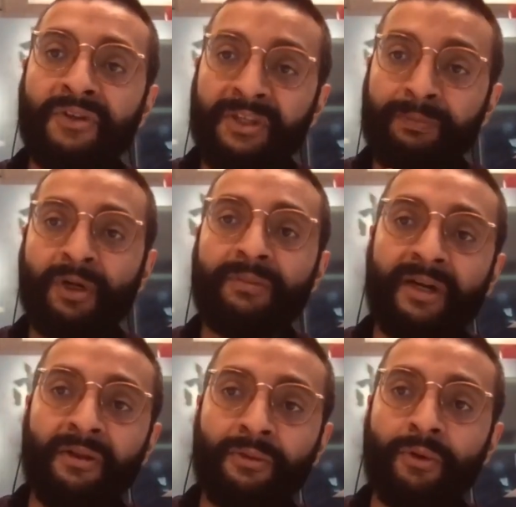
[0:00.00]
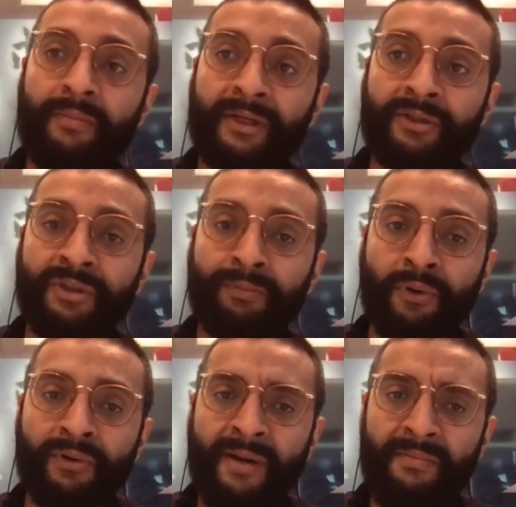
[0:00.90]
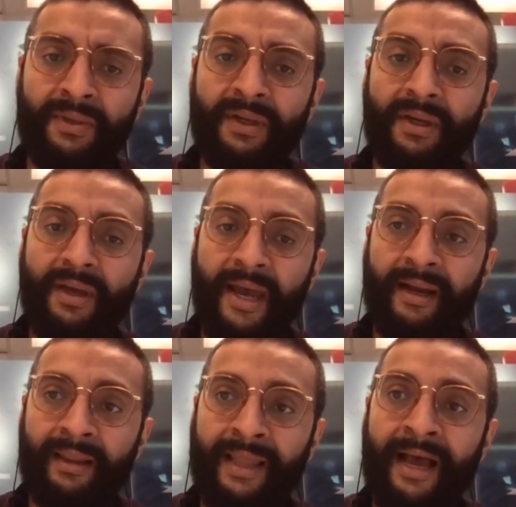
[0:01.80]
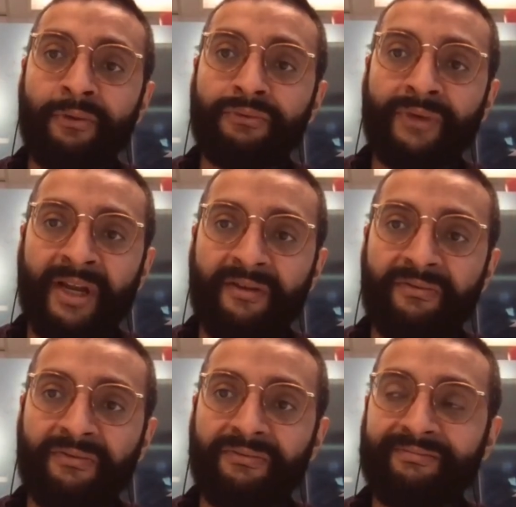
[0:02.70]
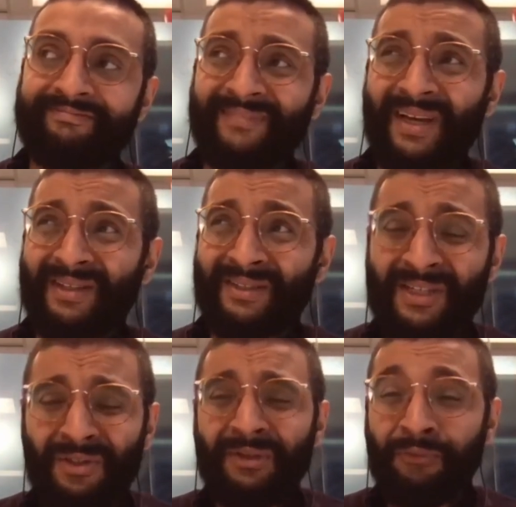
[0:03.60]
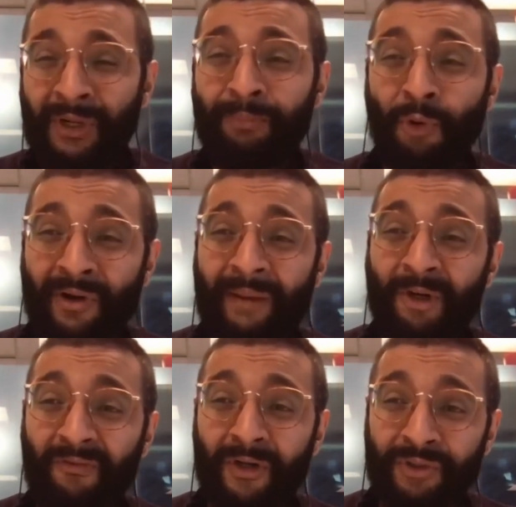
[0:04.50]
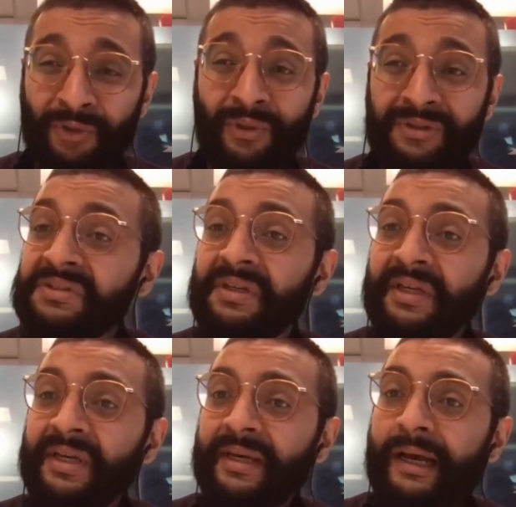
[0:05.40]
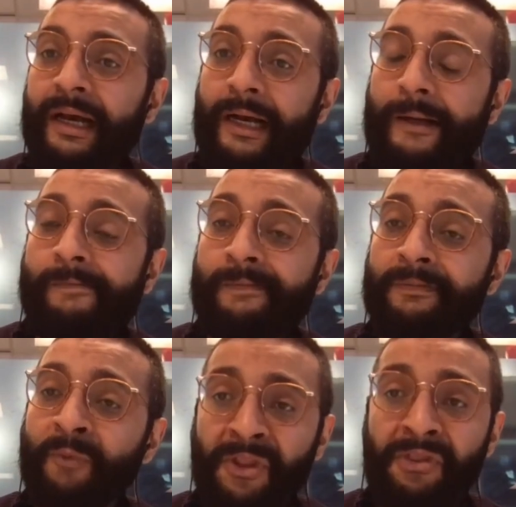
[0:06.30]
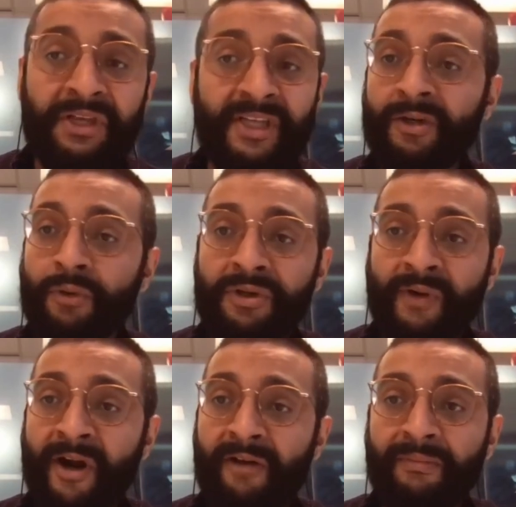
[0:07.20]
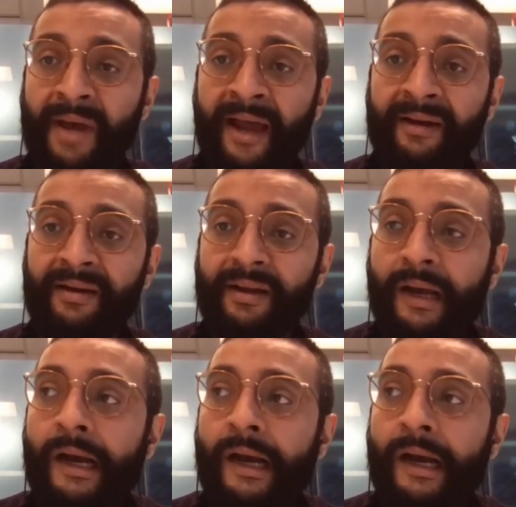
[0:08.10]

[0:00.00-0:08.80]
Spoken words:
really permeate through our mentorship program and allow kind of essentially reprogramming of our students. One of the things I noticed right off the bat